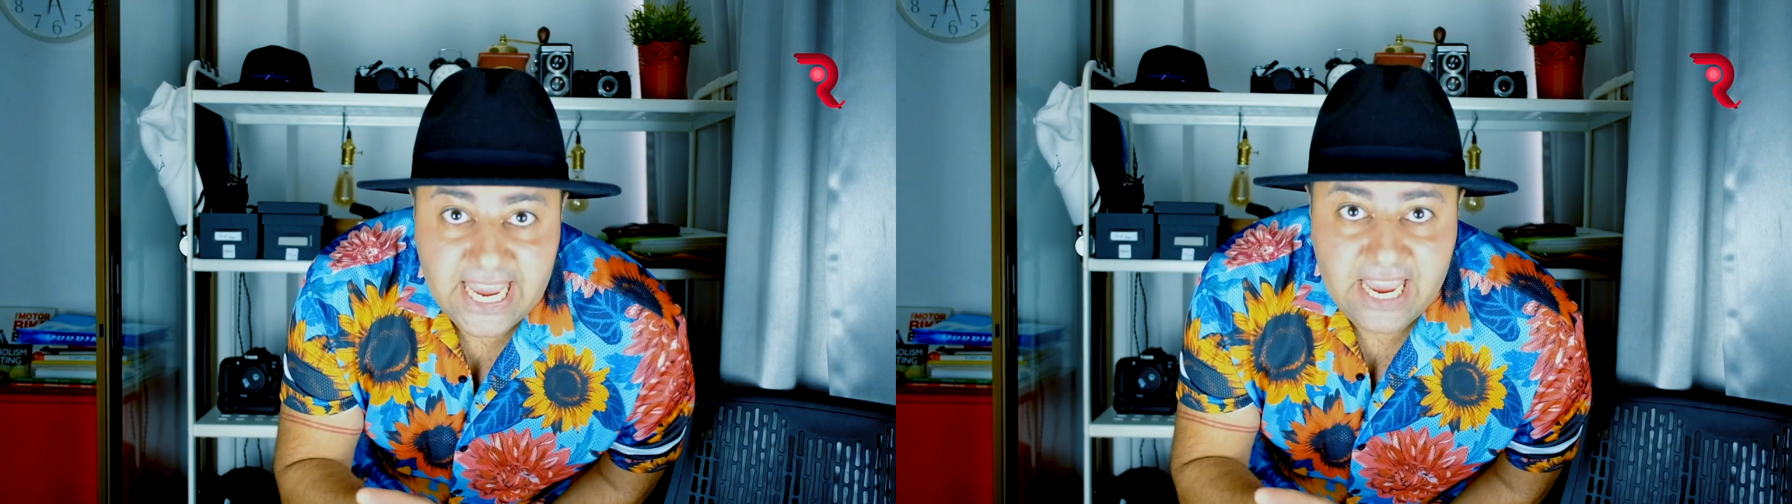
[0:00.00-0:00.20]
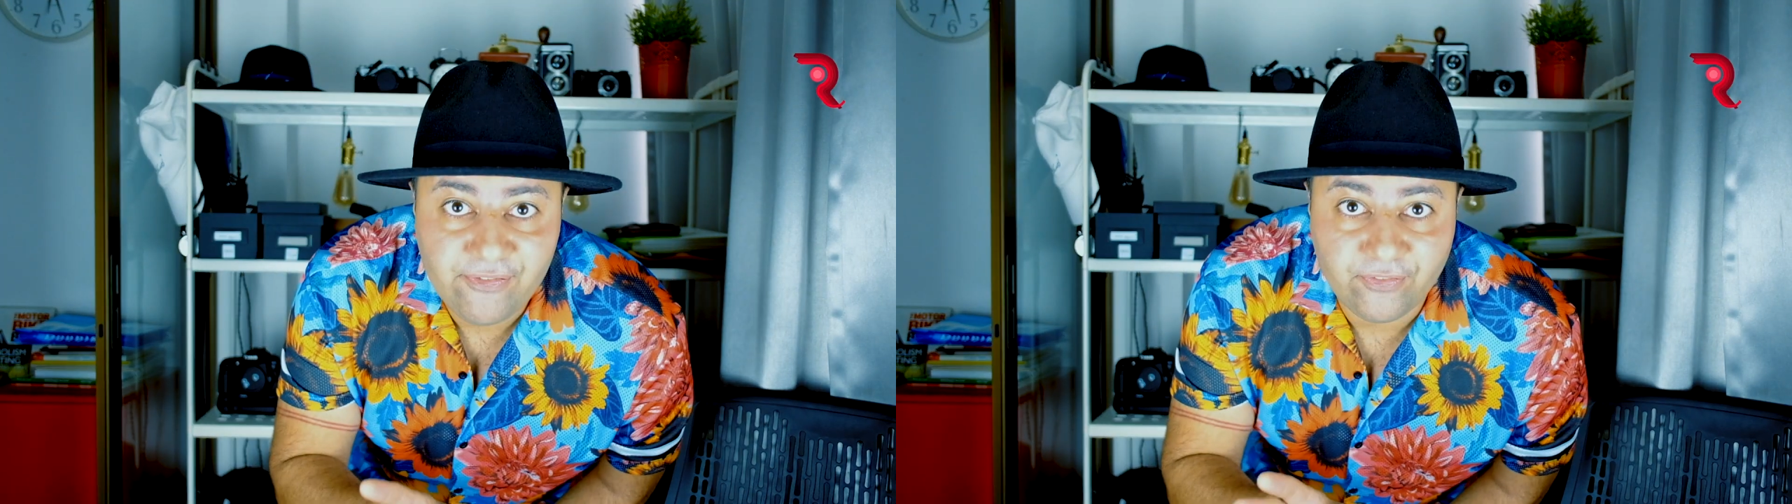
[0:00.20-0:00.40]

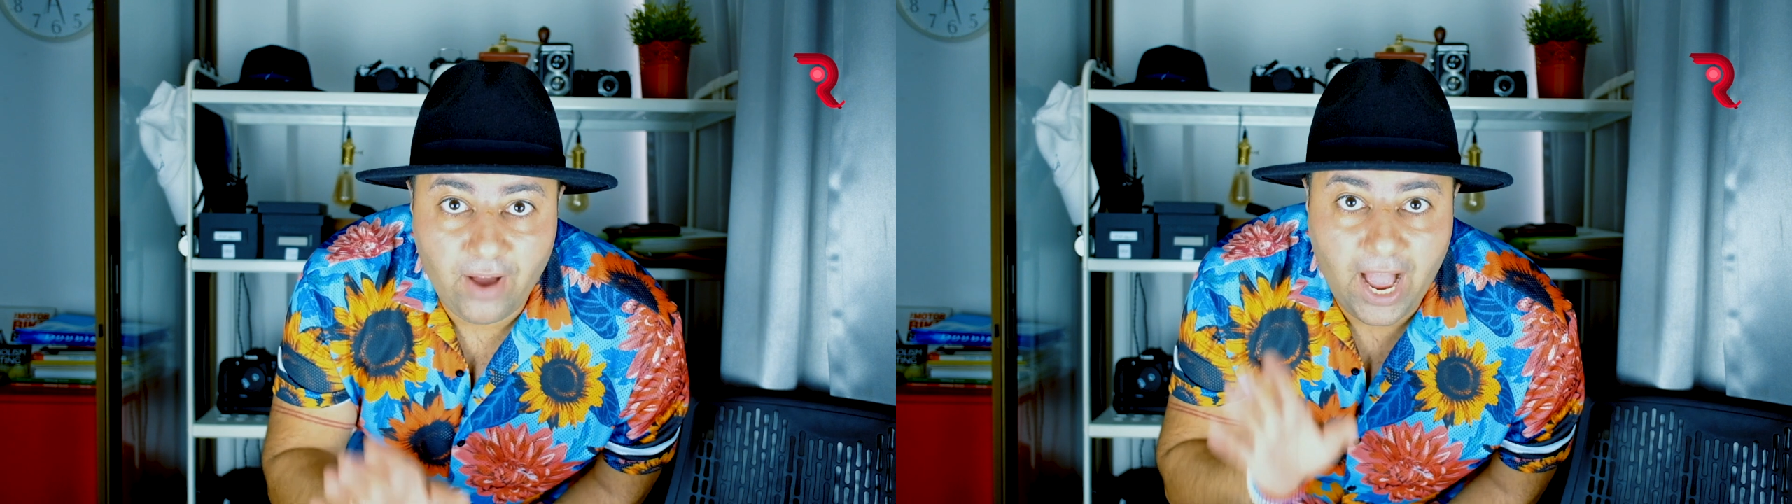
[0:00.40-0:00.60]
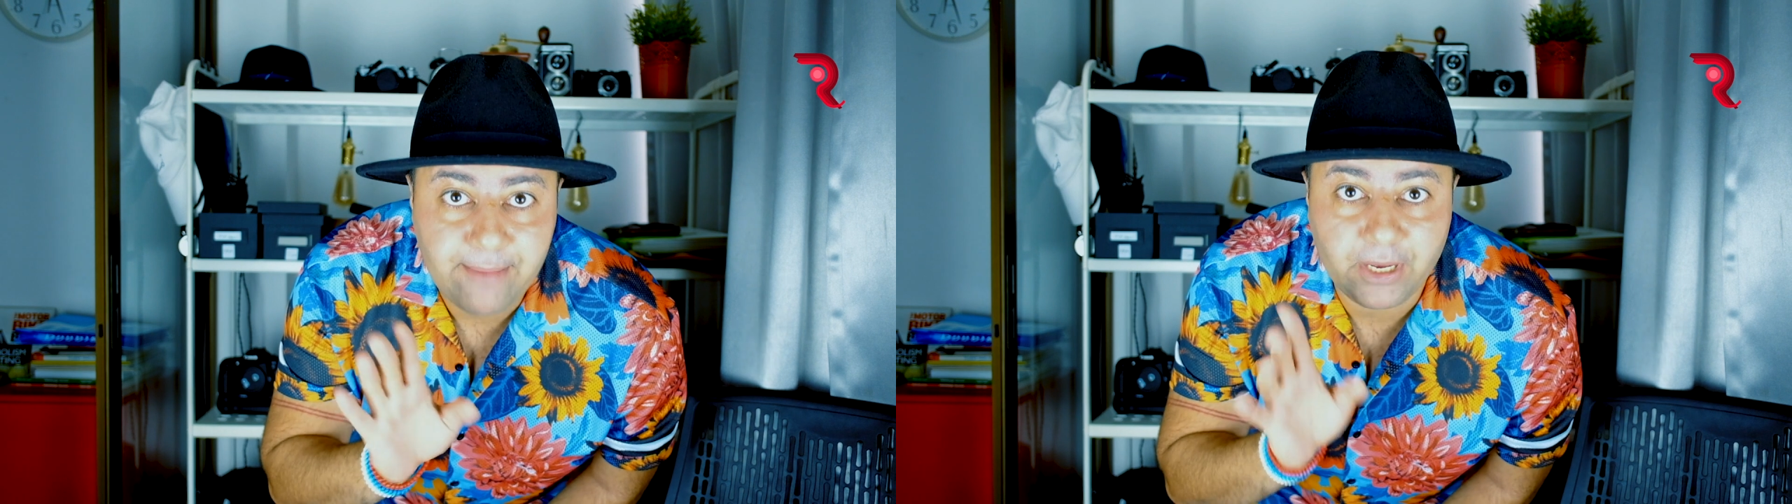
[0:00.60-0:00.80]
if
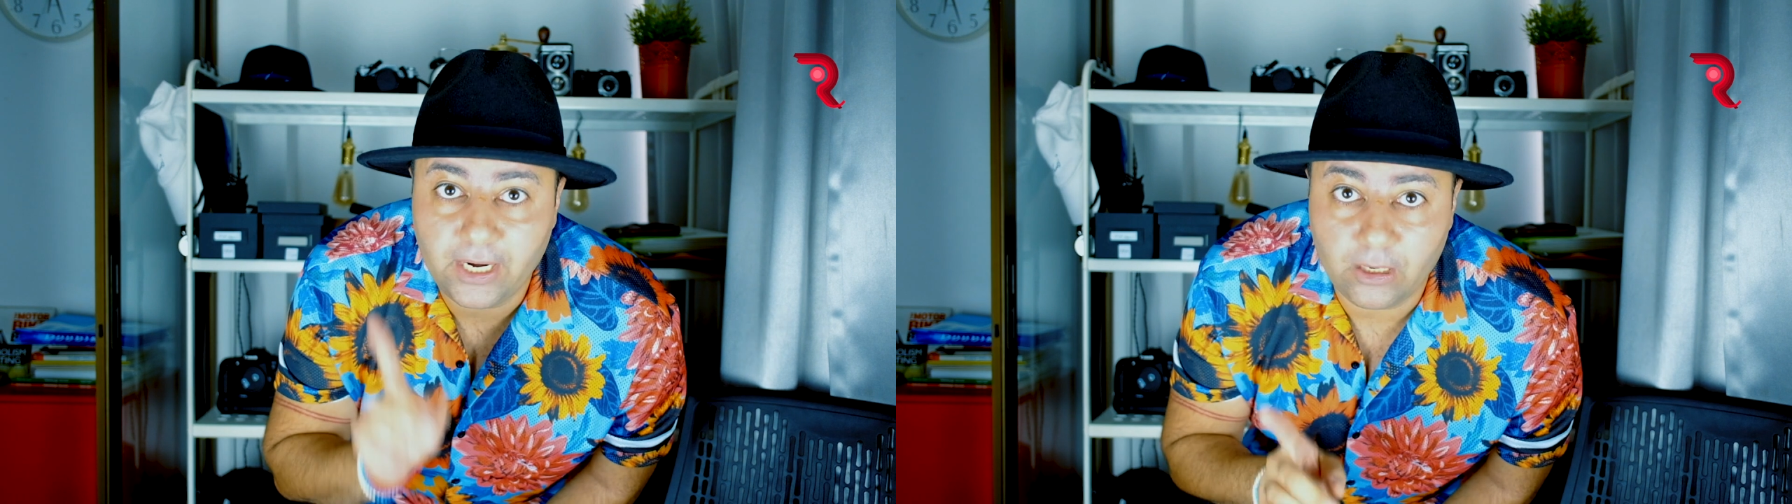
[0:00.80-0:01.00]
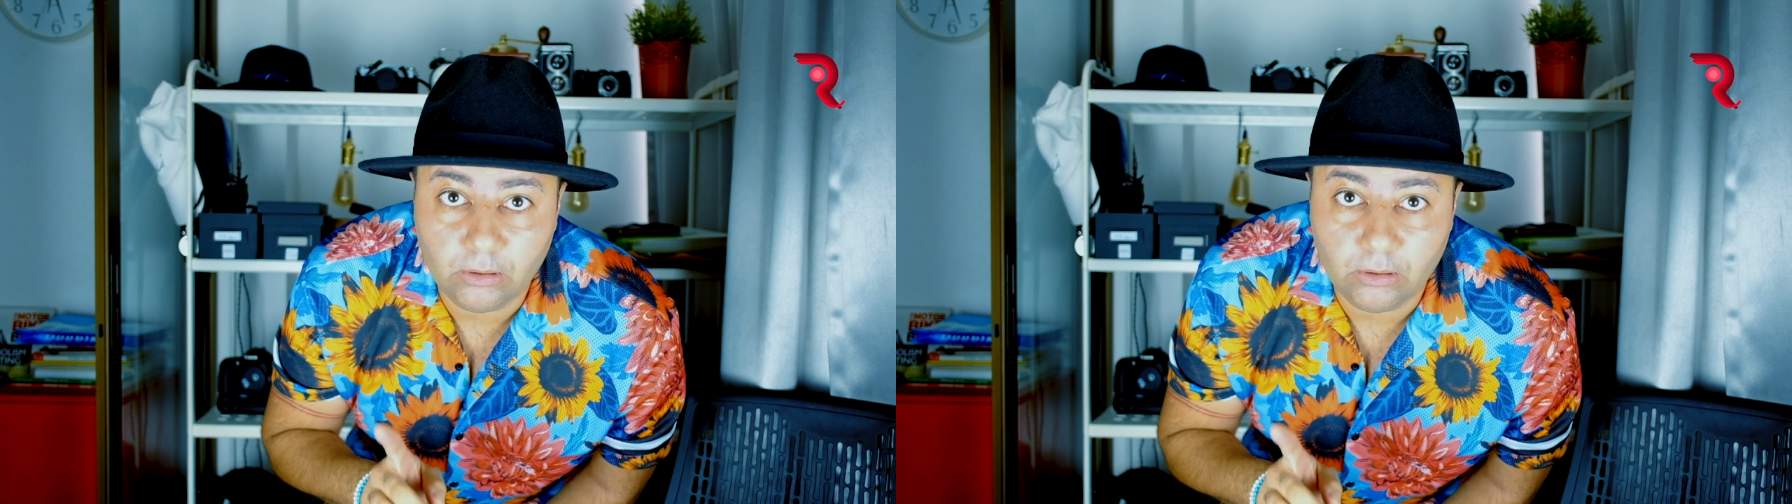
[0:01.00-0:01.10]
I'm gonna go